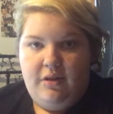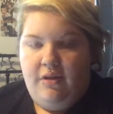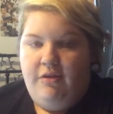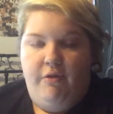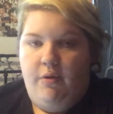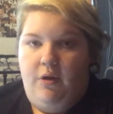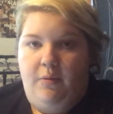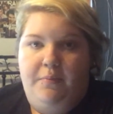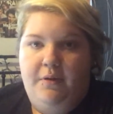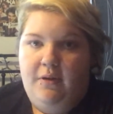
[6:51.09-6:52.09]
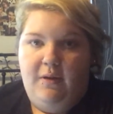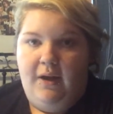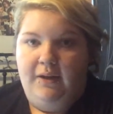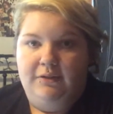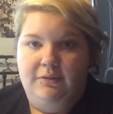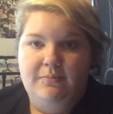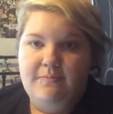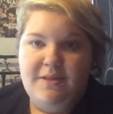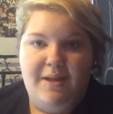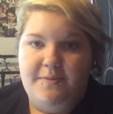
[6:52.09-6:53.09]
threw up and
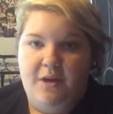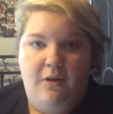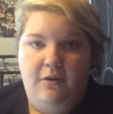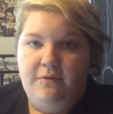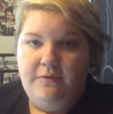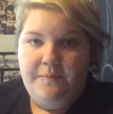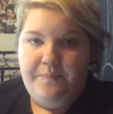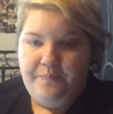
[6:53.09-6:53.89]
slept it off.